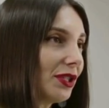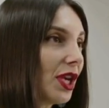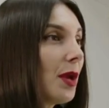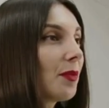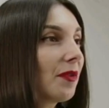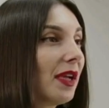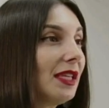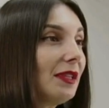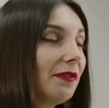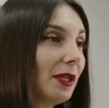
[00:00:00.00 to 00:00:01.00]
provided
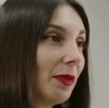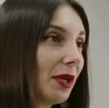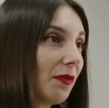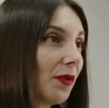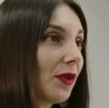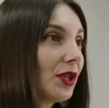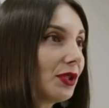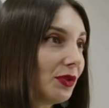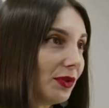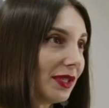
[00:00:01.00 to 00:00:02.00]
feedback for the
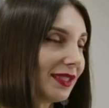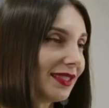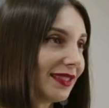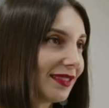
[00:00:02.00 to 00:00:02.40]
students.